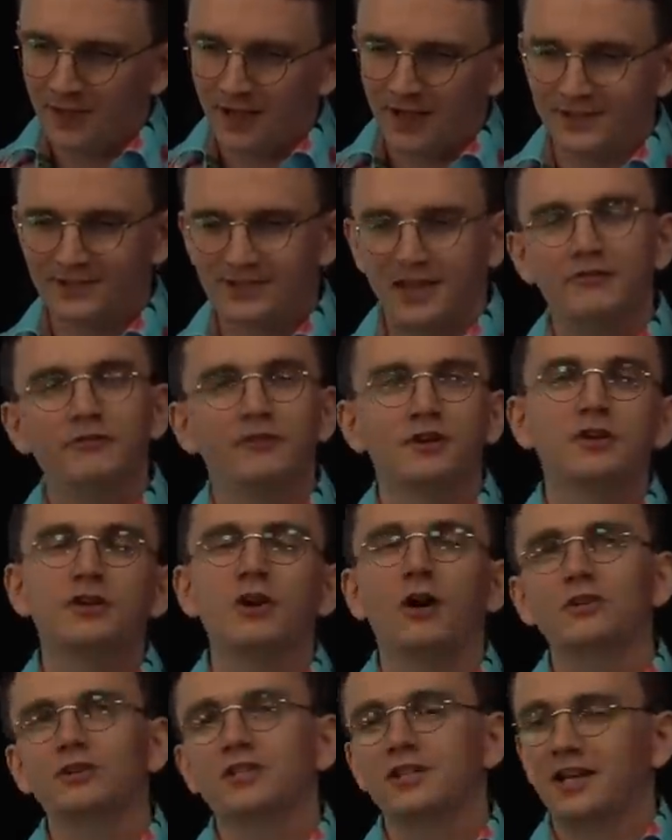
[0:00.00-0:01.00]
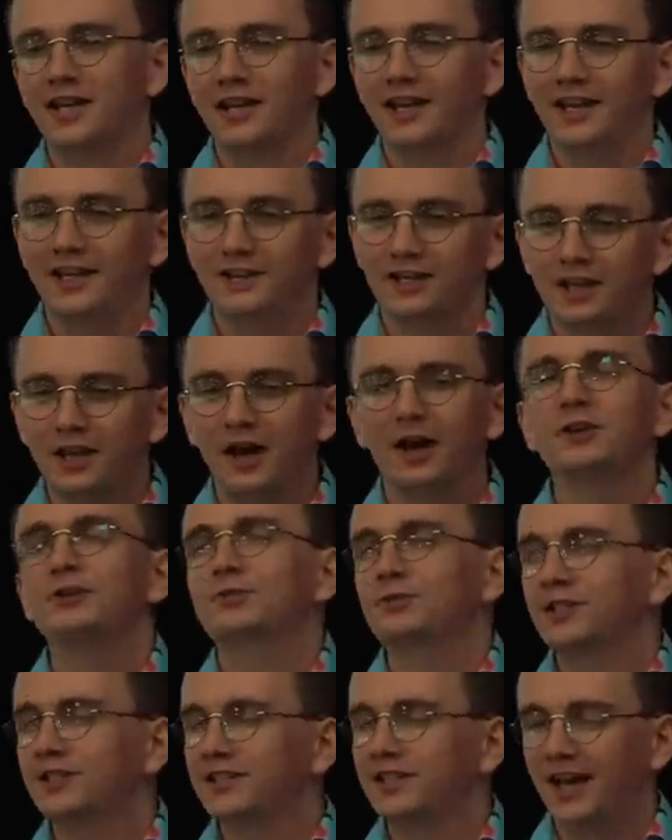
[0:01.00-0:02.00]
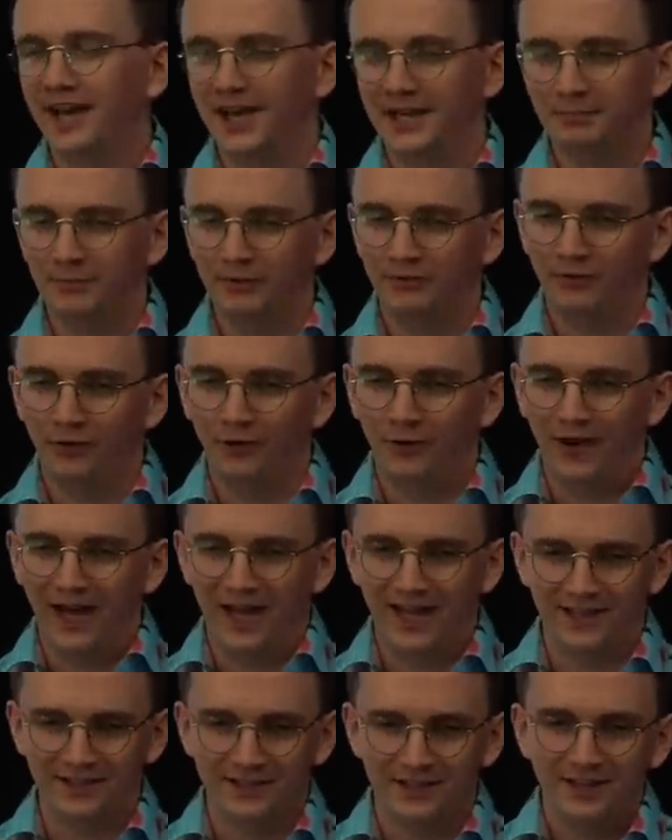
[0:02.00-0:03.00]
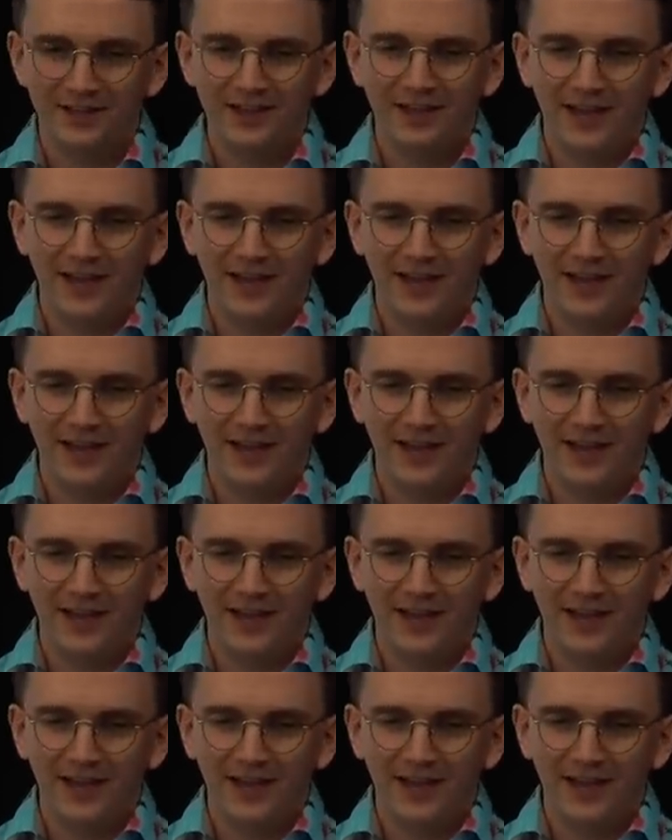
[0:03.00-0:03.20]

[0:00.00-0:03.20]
as they forgot to clear the countryside beforehand